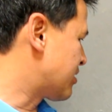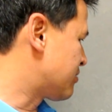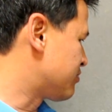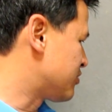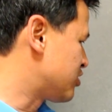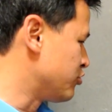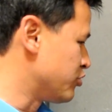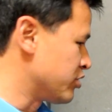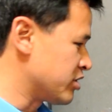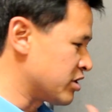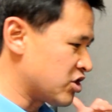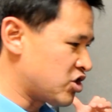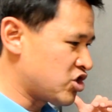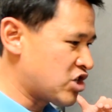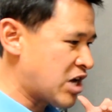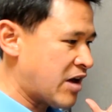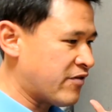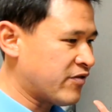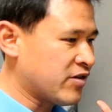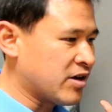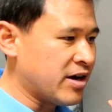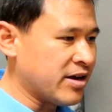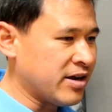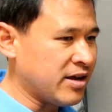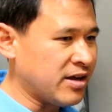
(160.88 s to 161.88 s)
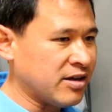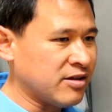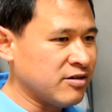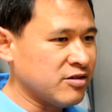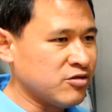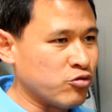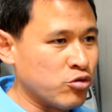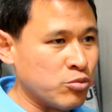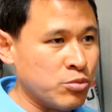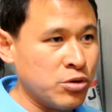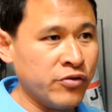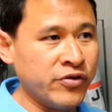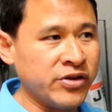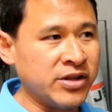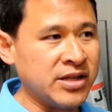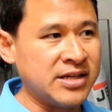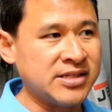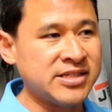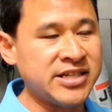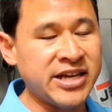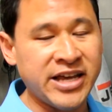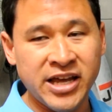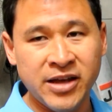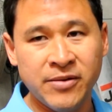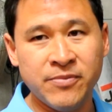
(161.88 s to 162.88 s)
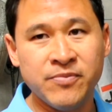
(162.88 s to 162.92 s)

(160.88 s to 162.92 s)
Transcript: doing the shaft cutting, removing that tape,